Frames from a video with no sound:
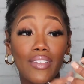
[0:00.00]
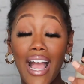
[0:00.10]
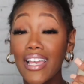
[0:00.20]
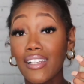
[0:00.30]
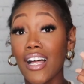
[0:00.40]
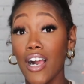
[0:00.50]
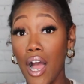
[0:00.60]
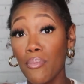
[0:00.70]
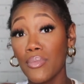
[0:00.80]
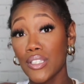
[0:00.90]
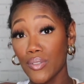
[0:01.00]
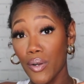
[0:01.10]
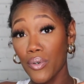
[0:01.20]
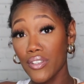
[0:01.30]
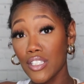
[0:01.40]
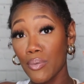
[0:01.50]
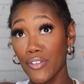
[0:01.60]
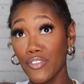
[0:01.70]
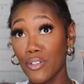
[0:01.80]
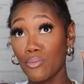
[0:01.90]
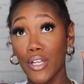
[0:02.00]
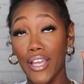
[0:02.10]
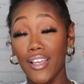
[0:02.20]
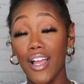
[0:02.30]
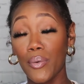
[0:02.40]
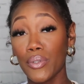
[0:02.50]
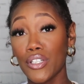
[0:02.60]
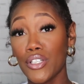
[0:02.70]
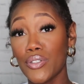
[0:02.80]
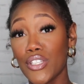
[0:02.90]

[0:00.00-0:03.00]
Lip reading: I get a lot of compliments when I wear this perfume. Like, I really do.